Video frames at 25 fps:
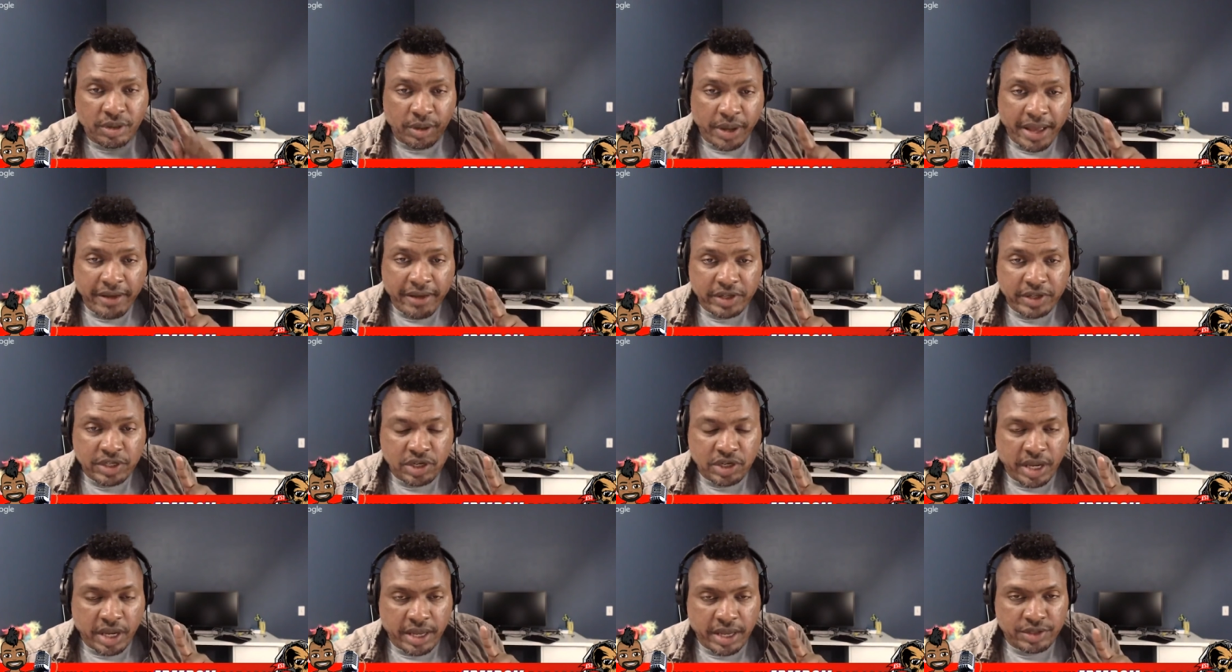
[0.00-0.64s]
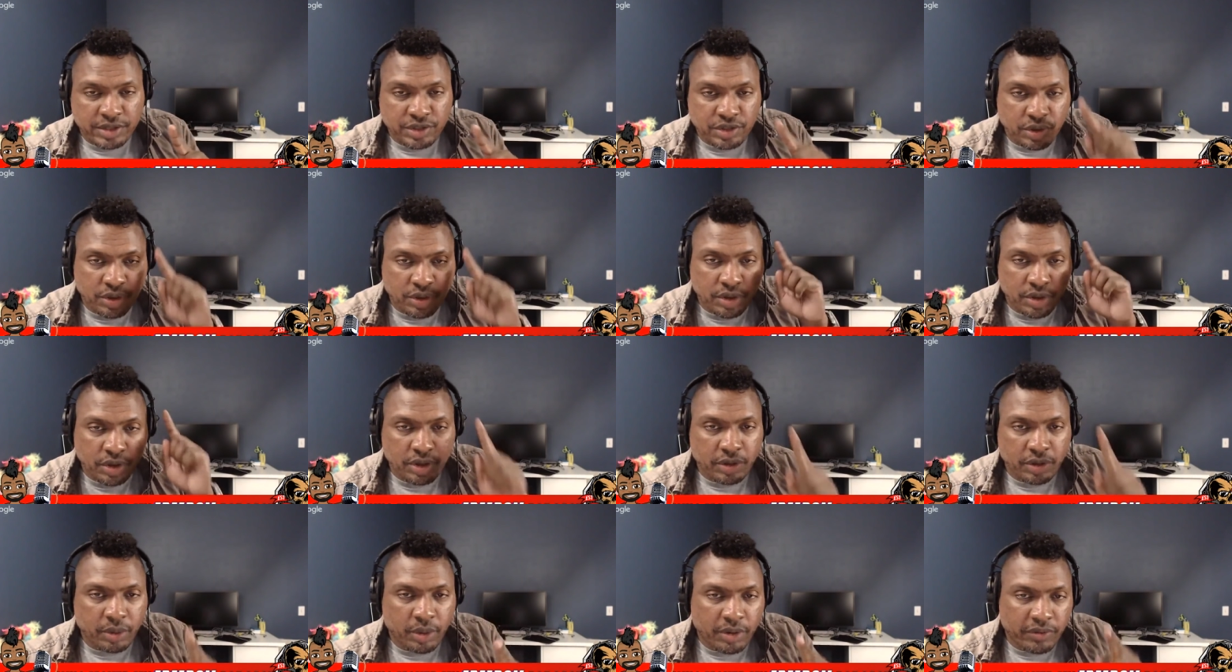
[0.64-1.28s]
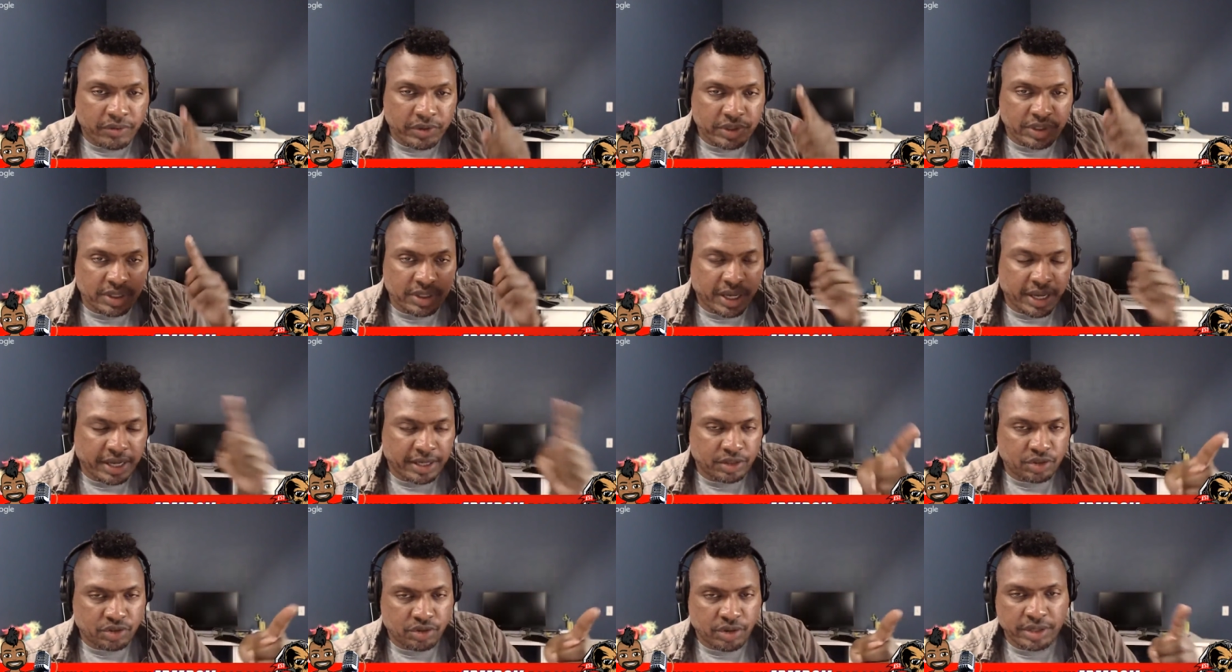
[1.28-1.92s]
have a chance. You can go over to
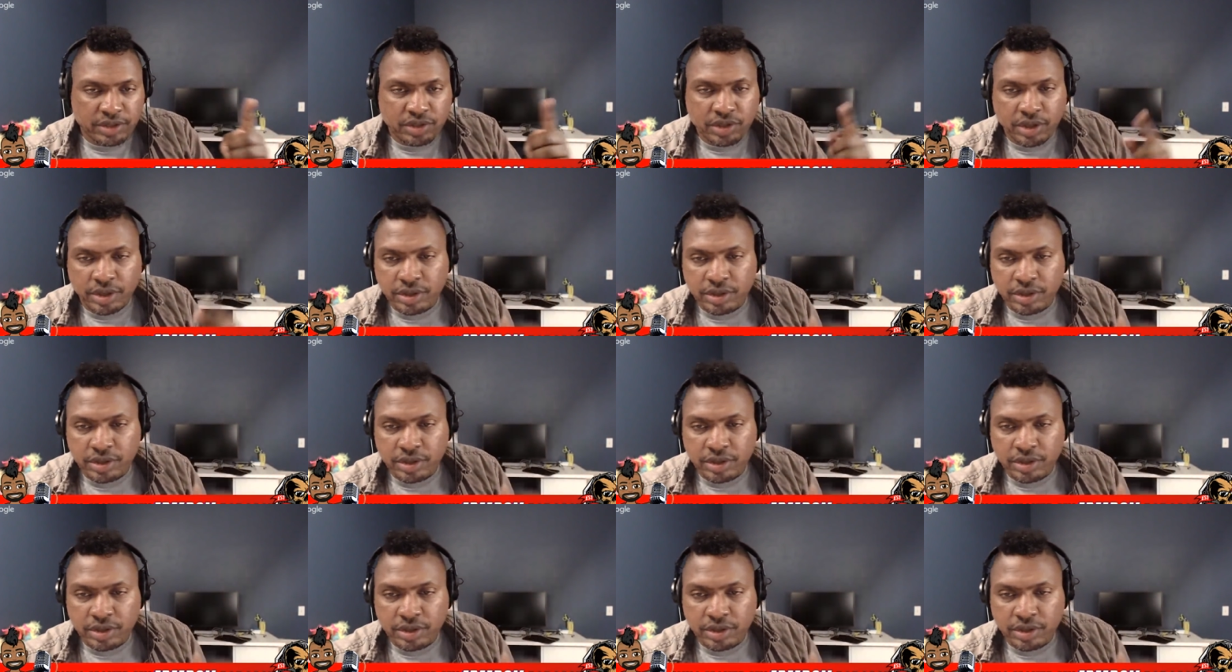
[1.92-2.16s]
Hank Strange on